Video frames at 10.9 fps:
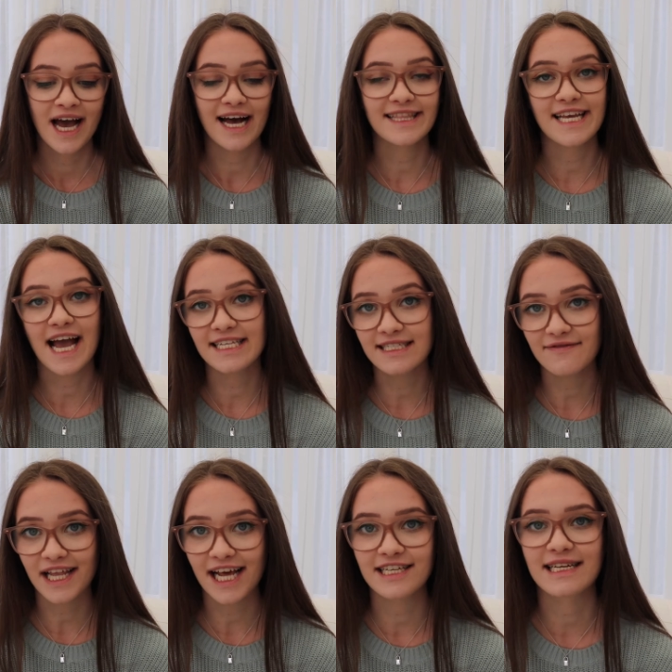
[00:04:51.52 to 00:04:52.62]
At the end of
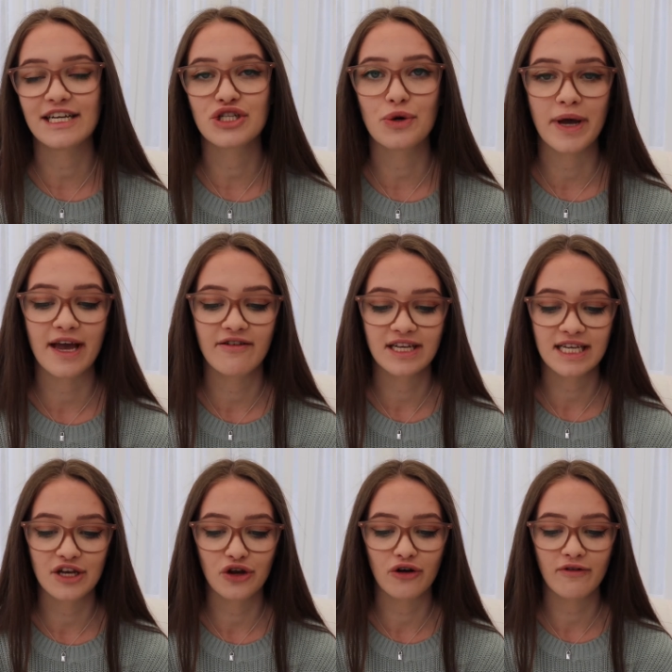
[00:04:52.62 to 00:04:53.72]
the last glacial period
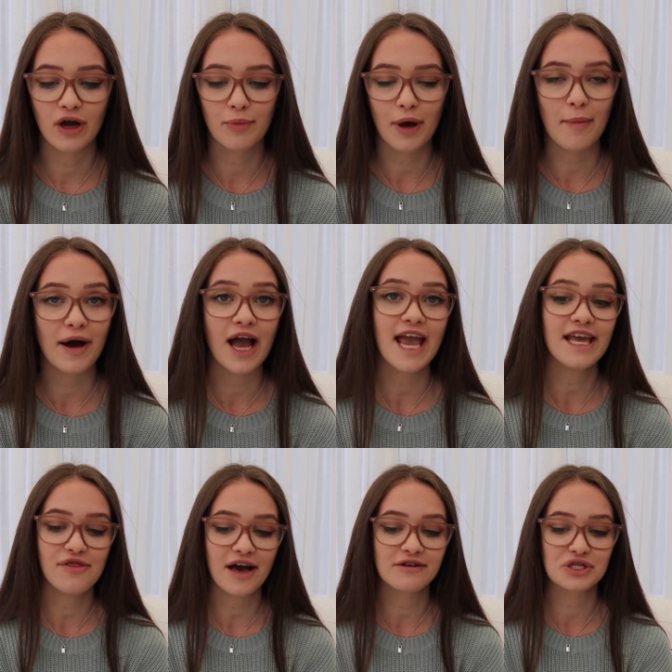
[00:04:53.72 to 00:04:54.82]
in Europe, about eight
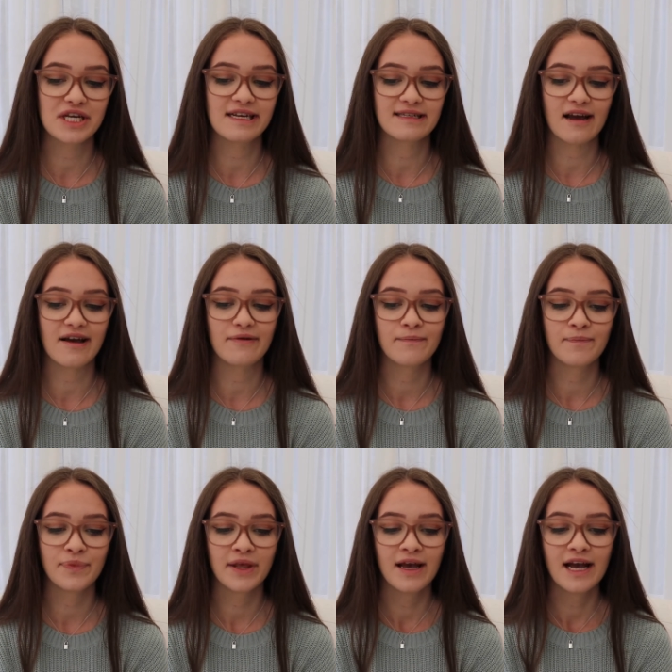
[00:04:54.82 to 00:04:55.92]
thousand years ago,
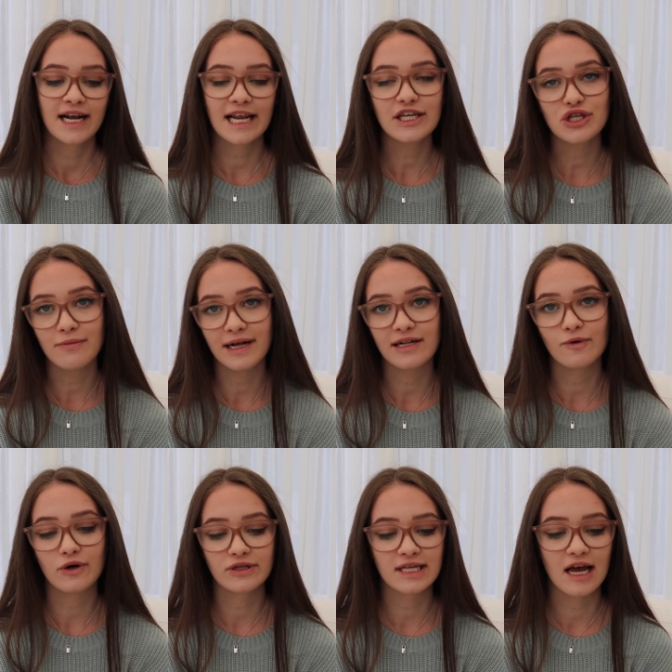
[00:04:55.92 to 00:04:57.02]
glacial
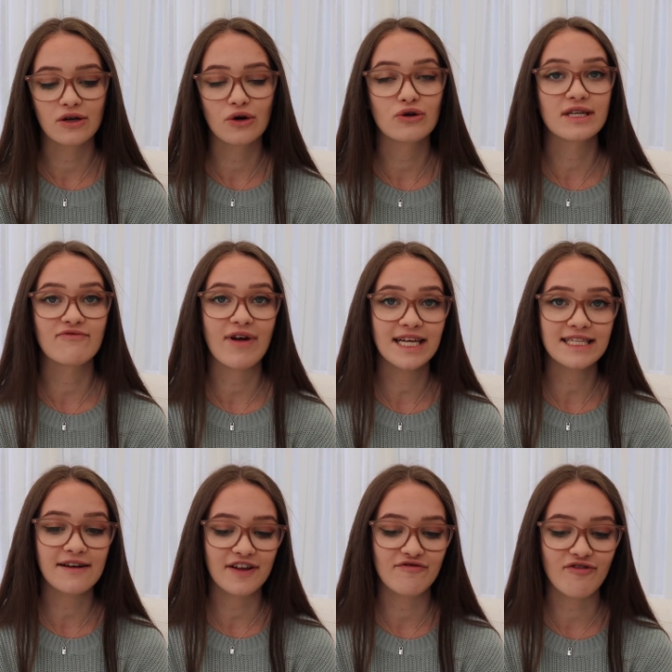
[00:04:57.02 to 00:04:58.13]
meltwater caused a
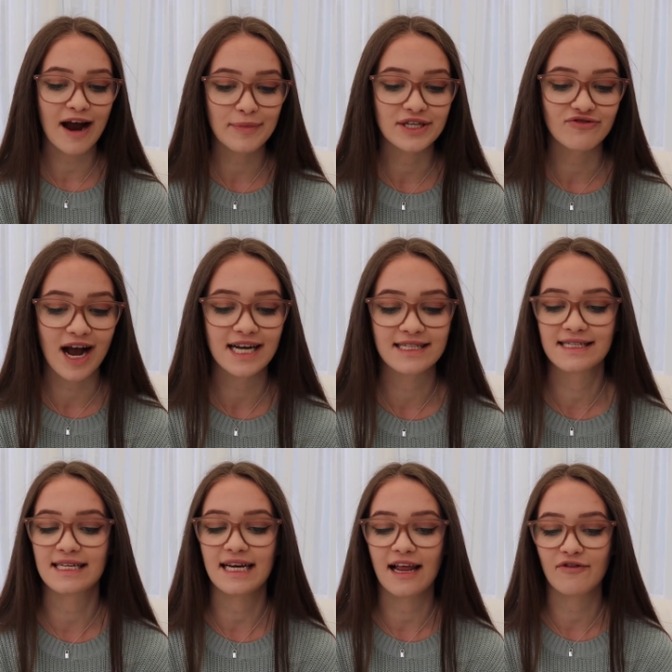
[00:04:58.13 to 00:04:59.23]
relatively rapid rise in
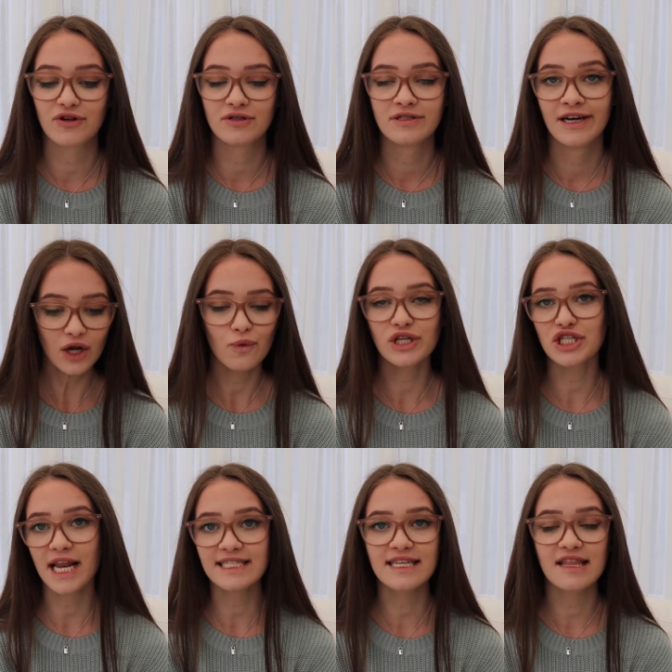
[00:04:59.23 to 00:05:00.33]
sea level, which
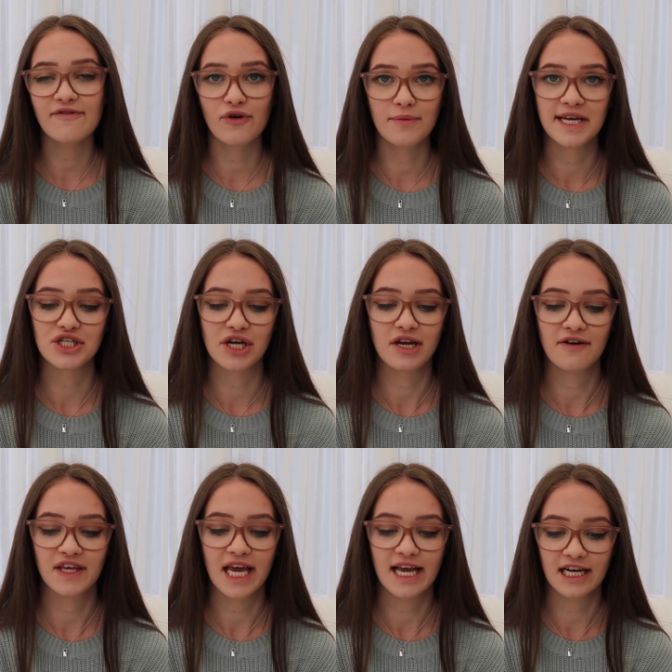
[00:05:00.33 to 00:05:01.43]
led to the formation of
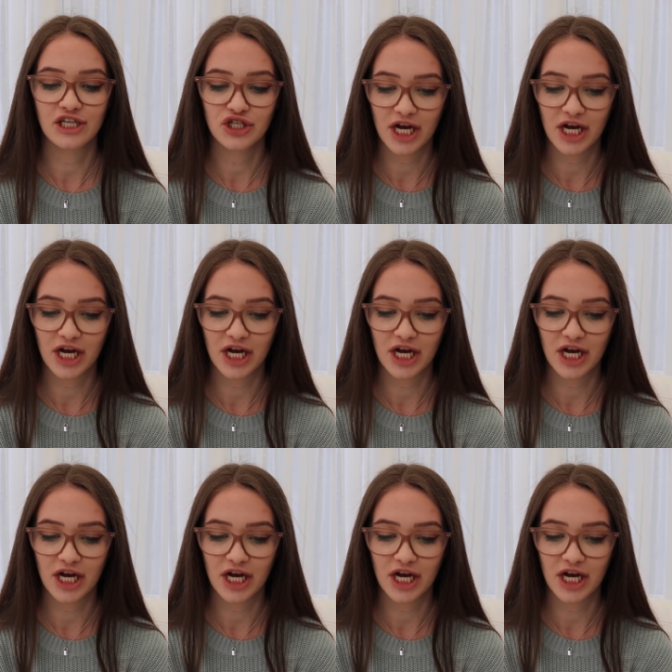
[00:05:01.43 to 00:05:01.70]
the English